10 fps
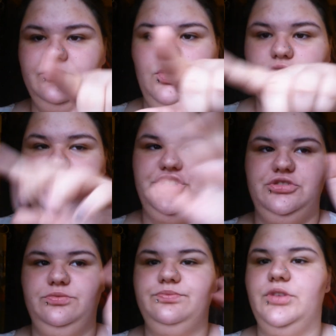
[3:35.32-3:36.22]

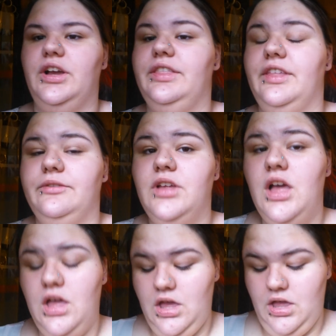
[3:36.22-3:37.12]
horseshoe-looking thing
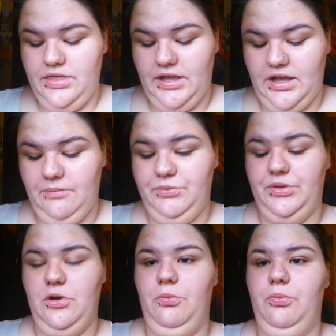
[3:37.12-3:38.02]
that comes
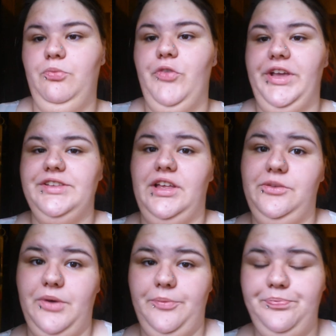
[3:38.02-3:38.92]
with rings
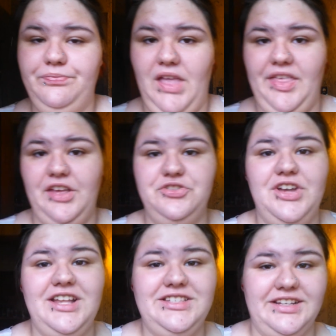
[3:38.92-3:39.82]
as well. And I also
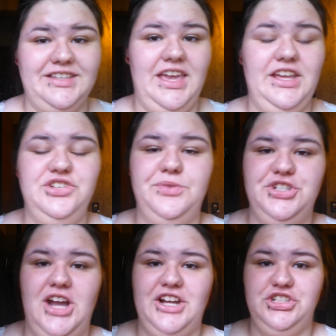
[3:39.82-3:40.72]
got 6 gauge, which
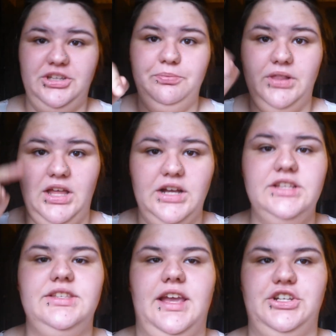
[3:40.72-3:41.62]
are actually
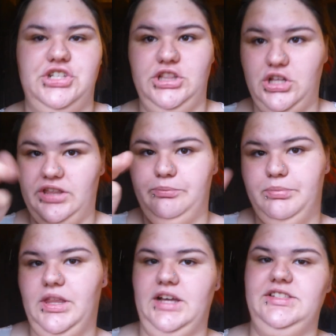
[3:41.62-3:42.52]
plugs. They actually look like
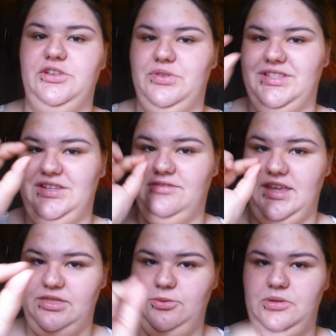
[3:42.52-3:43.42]
plugs that you can see
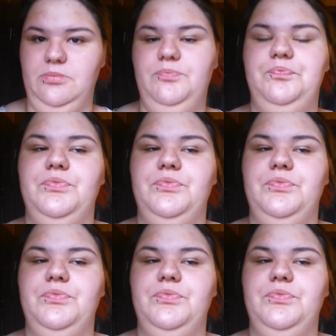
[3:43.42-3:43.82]
right through them.